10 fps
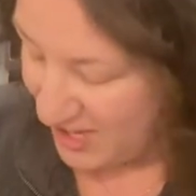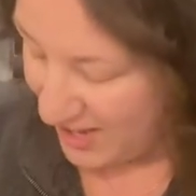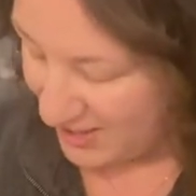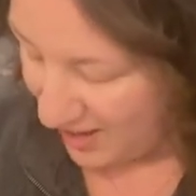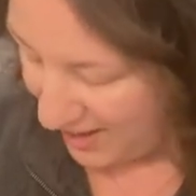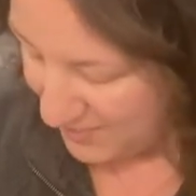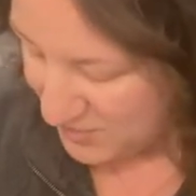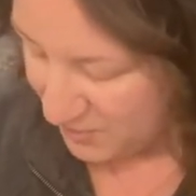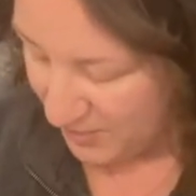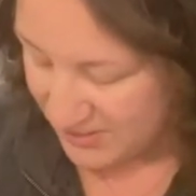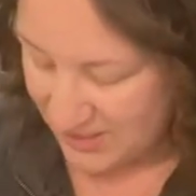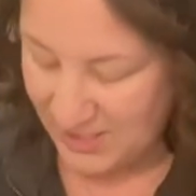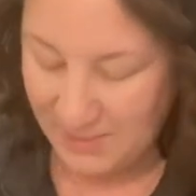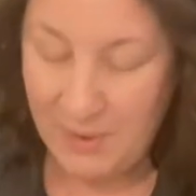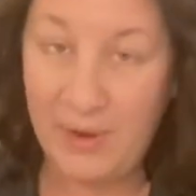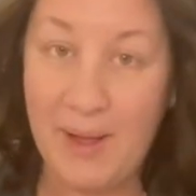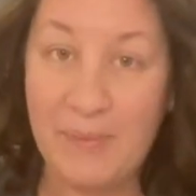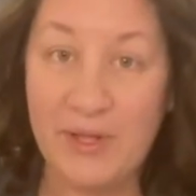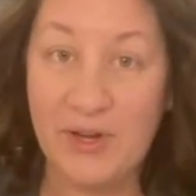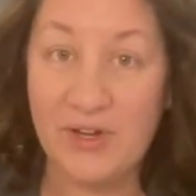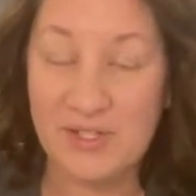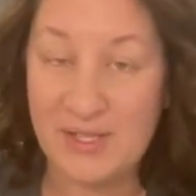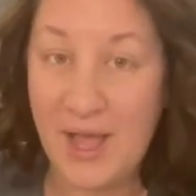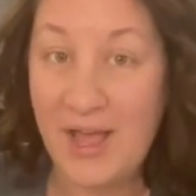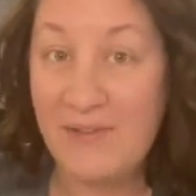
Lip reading: and I am super excited about Epicure's